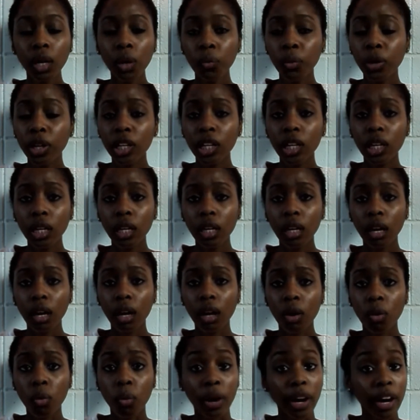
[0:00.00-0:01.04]
really
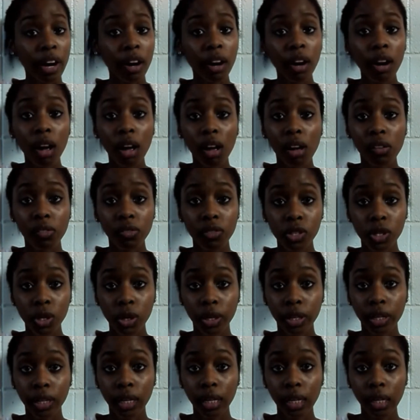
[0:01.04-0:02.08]
aware of
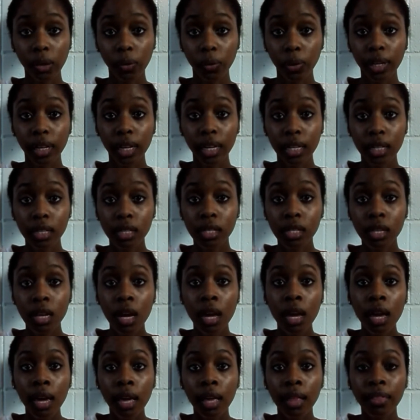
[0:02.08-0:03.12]
certain ingredients
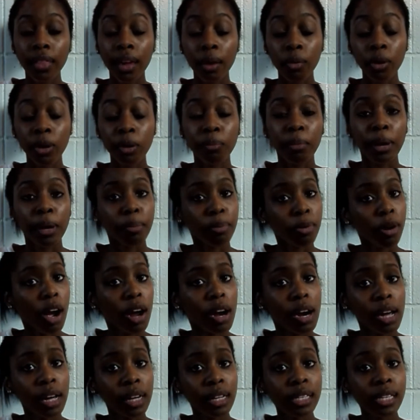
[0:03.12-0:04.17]
that were in my
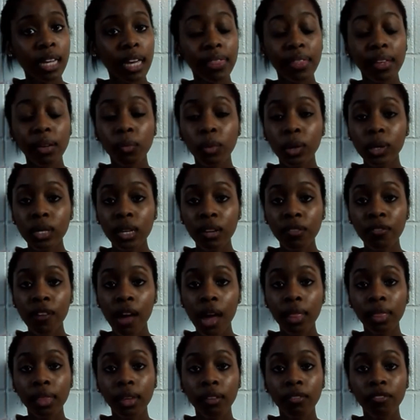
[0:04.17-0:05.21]
products, and then once I
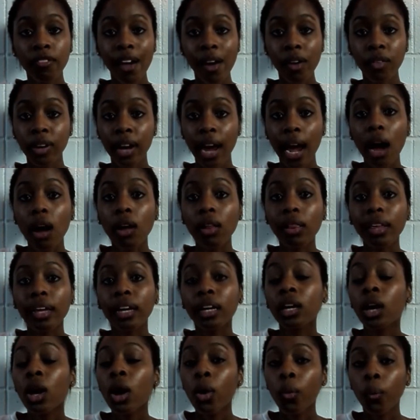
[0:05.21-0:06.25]
finally found out
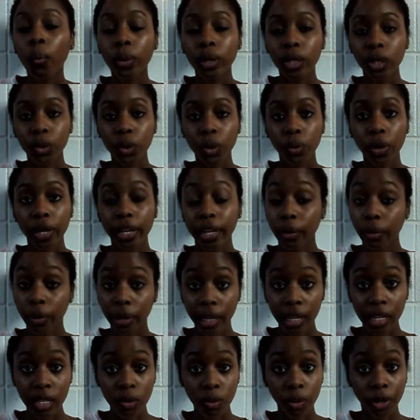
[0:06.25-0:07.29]
which
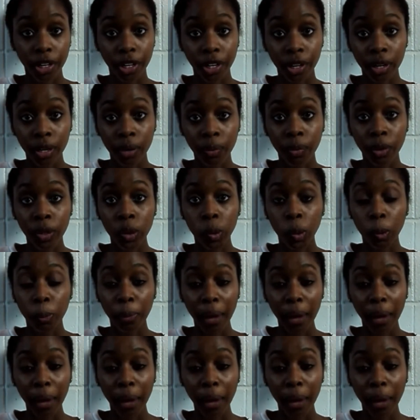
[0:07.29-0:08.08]
ingredients were good and which were